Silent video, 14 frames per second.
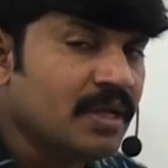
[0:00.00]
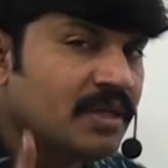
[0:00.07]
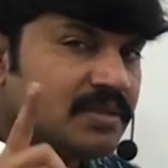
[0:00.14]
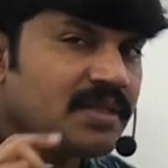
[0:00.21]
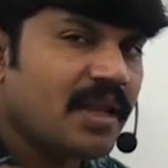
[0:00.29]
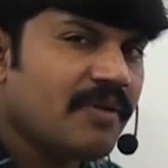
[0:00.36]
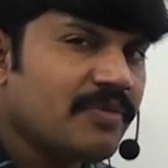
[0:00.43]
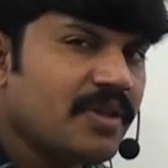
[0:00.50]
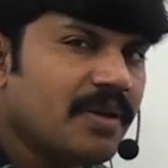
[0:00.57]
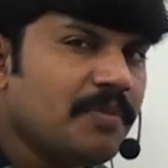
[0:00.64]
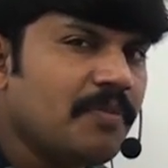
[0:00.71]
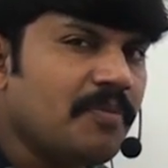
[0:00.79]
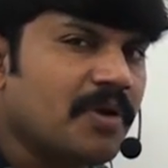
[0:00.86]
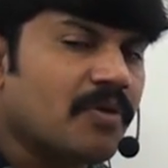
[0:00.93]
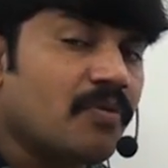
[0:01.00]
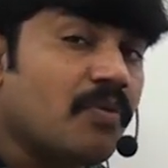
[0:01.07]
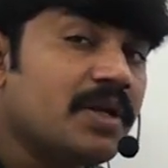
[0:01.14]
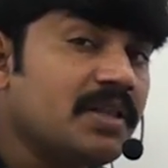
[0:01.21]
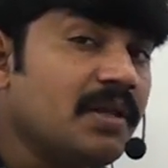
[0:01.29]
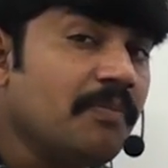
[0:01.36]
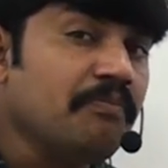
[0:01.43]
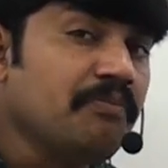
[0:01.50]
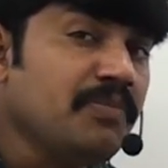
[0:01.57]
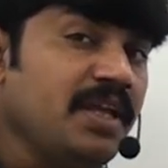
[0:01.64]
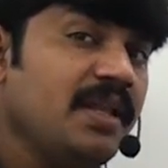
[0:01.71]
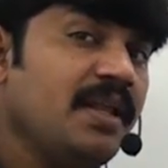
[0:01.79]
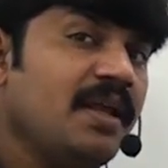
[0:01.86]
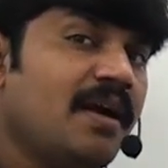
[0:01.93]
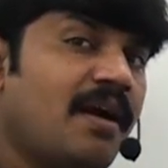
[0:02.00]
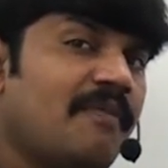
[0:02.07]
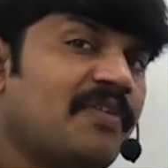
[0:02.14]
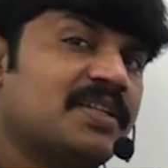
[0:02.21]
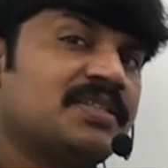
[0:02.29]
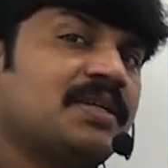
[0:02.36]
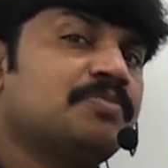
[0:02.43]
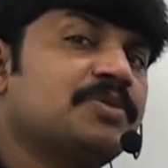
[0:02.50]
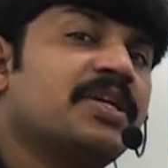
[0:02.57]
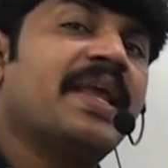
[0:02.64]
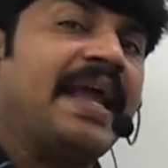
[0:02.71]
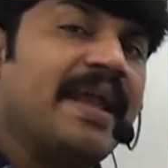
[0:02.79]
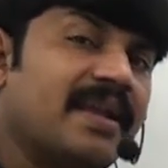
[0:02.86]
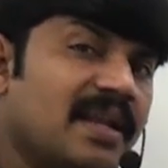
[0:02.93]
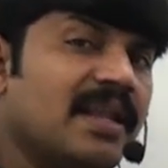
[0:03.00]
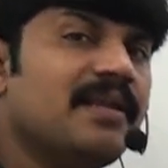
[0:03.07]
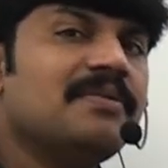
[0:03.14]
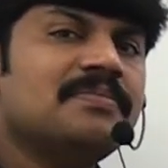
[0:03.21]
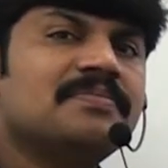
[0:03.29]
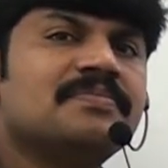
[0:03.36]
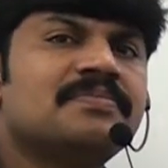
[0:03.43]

Sir, have you remembered what is the meaning of exception handling?